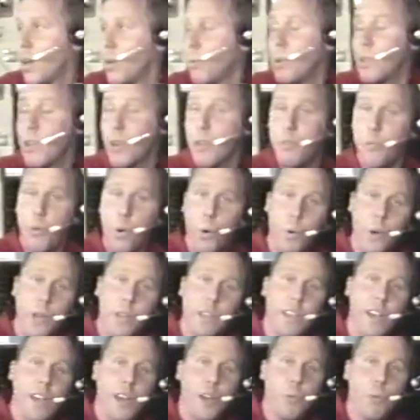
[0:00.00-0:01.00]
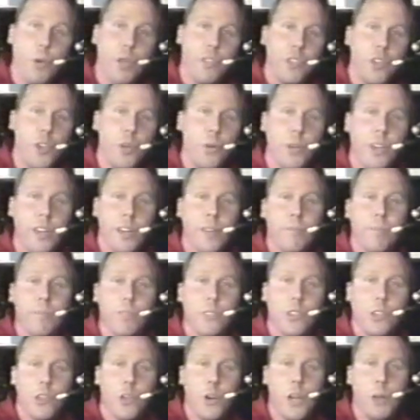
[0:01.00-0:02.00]
We look forward with you to
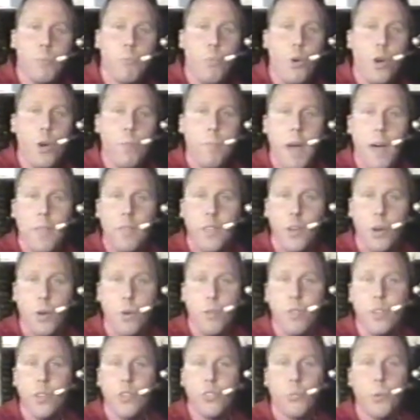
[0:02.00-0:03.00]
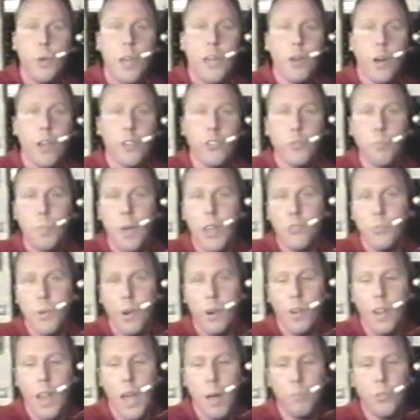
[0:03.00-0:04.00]
learning more about the Earth this week on Space
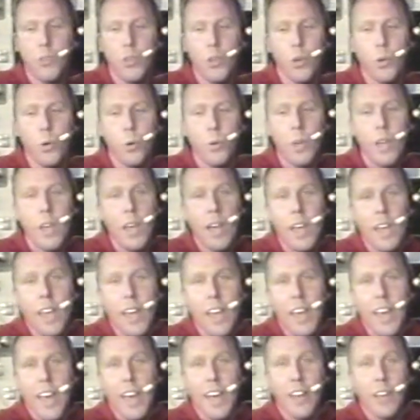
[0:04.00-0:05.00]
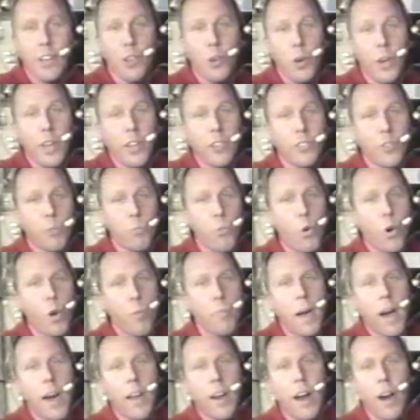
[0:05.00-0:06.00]
Radar Lab 2 and learning some more
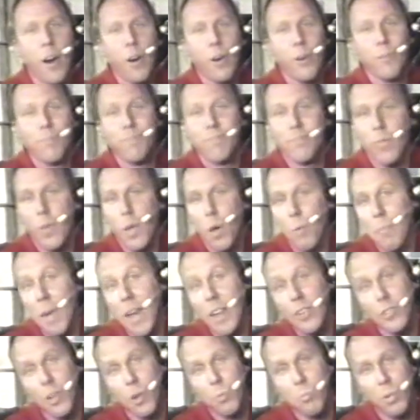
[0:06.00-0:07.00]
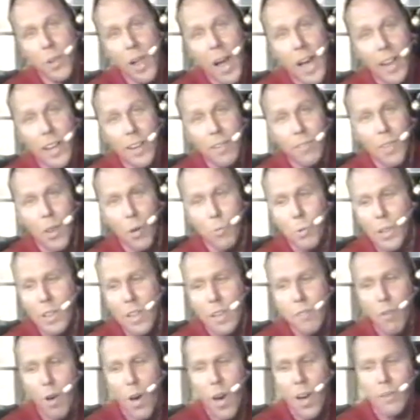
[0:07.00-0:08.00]
about our amazing planet that we
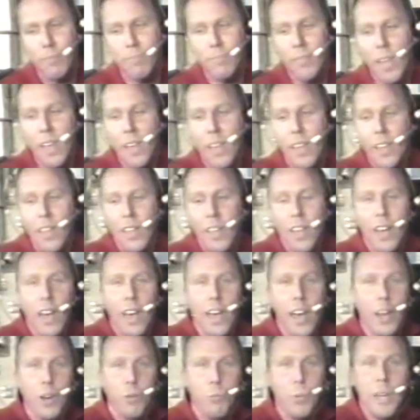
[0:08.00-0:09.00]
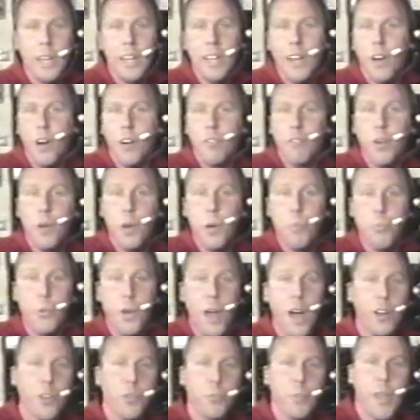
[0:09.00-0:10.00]
live on. And we are very
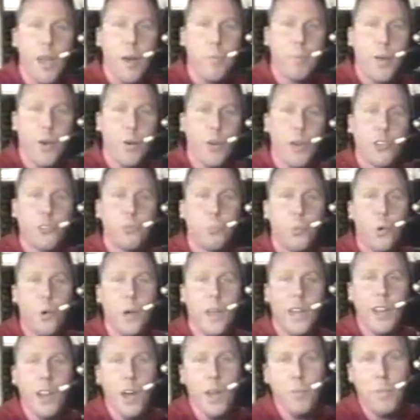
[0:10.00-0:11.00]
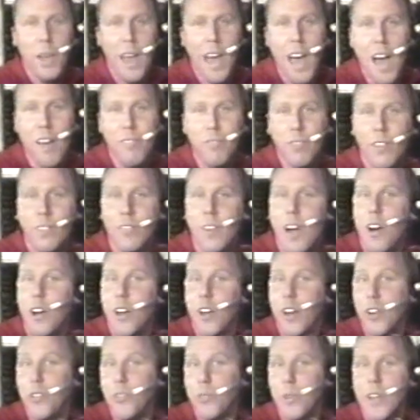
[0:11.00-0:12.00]
proud to be up here exploring it on behalf of our
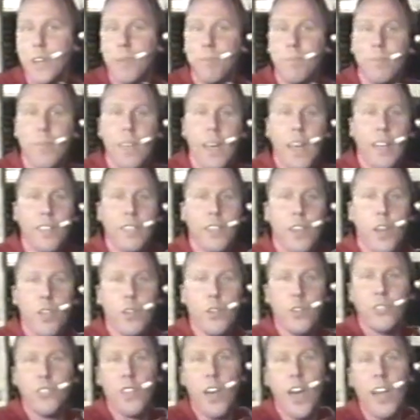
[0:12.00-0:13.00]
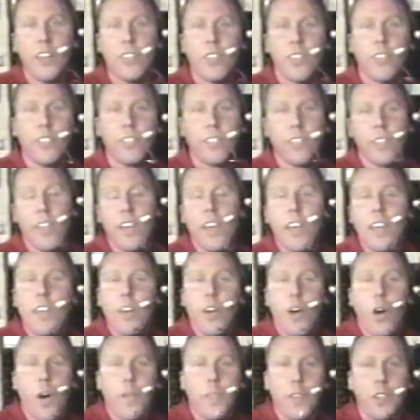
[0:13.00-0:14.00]
country and the other scientists
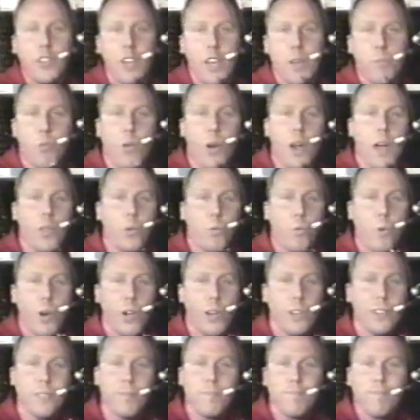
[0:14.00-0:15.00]
on the team around the world.